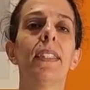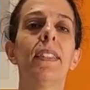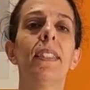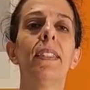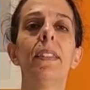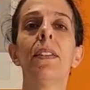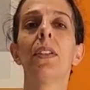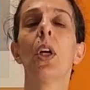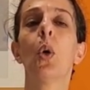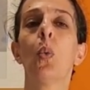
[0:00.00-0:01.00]

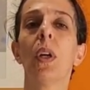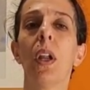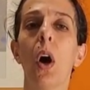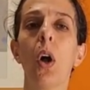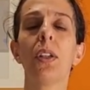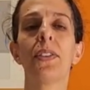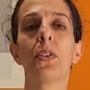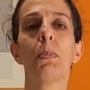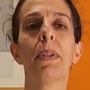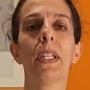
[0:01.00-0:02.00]
diseases will
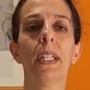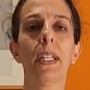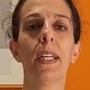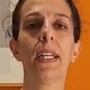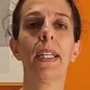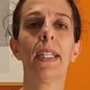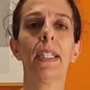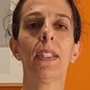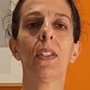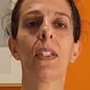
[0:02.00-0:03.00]
also be uh,
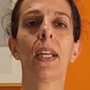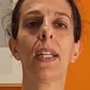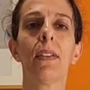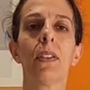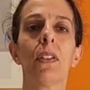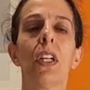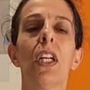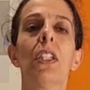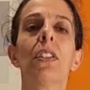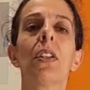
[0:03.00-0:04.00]
indicated.